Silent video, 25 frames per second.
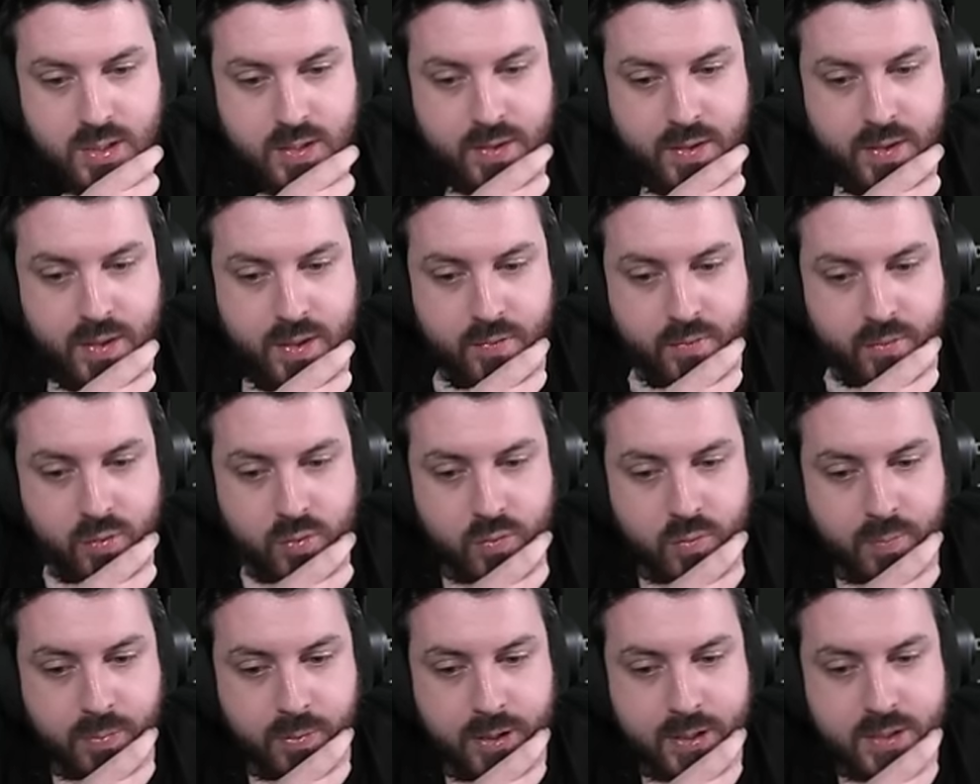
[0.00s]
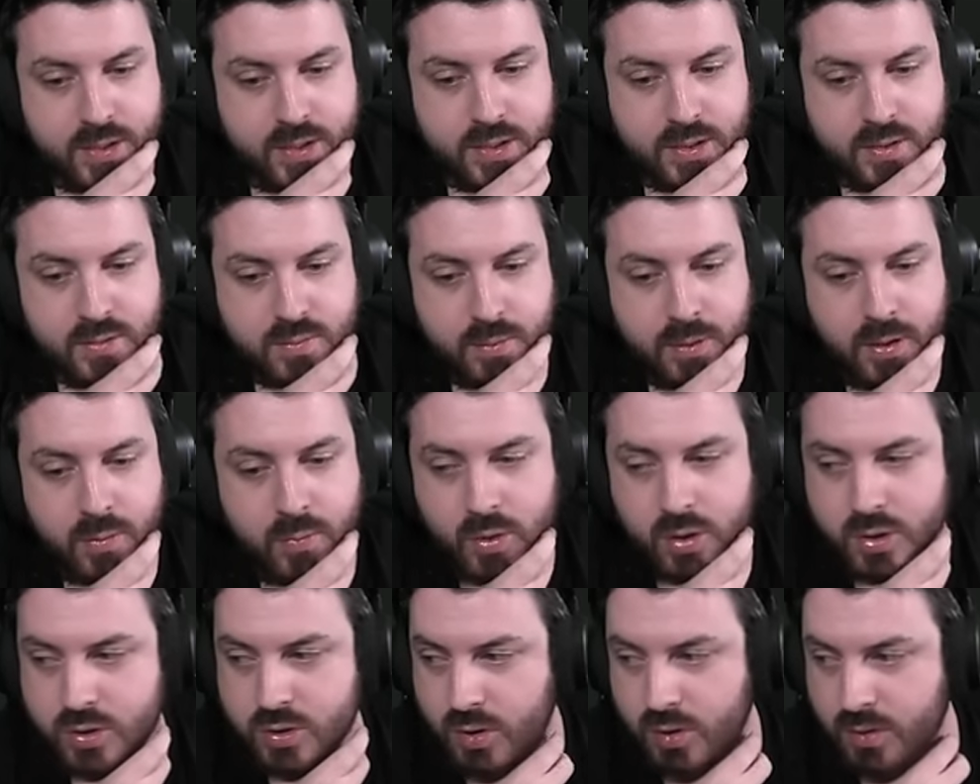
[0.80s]
then they're all replaced by
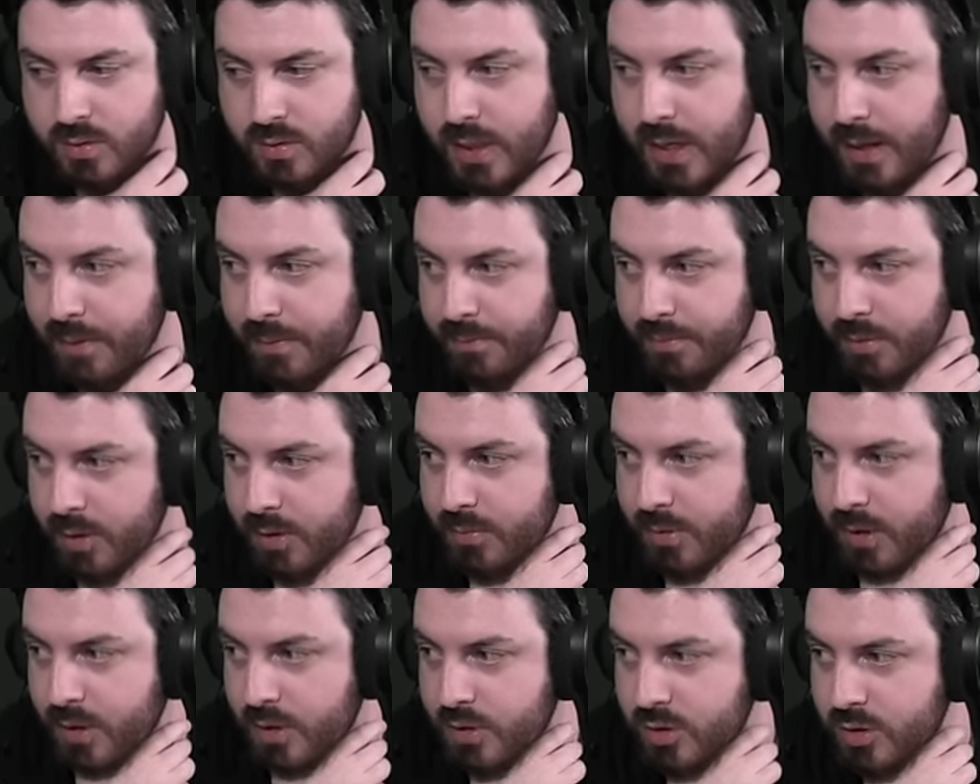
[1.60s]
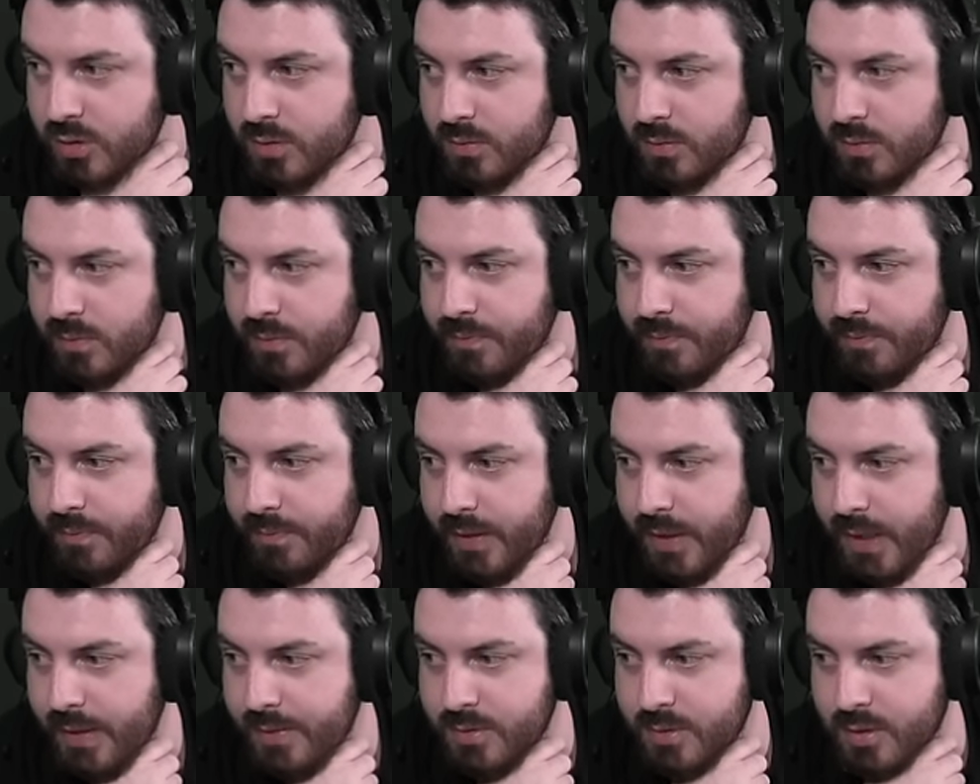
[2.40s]
Watchdog. Yeah, pretty much.
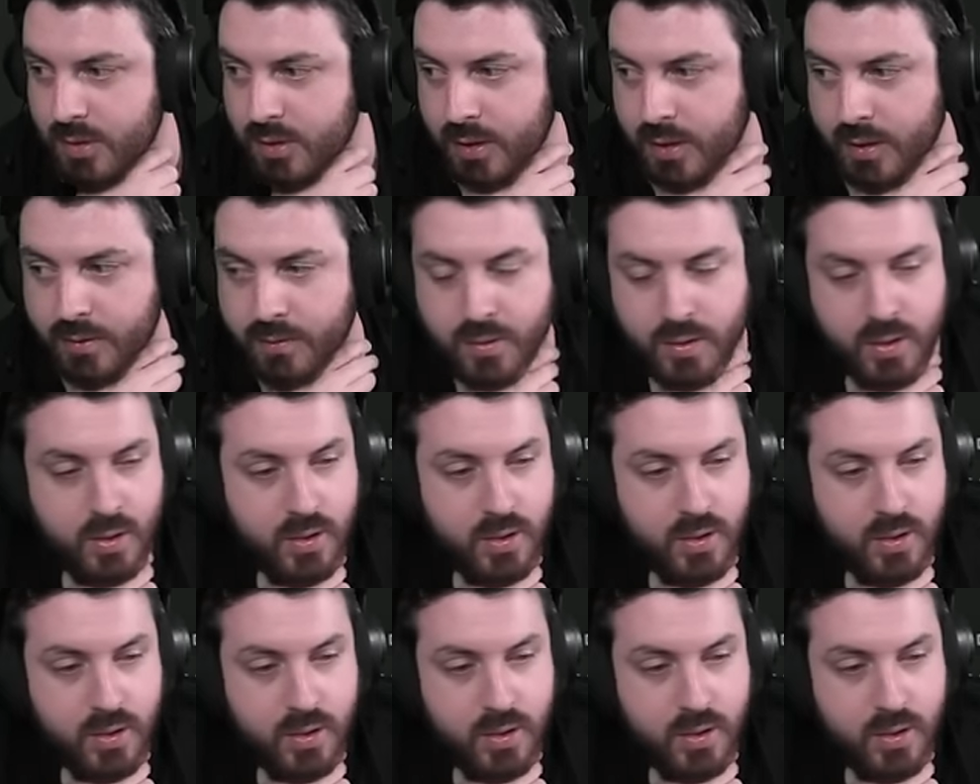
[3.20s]
Absolutely.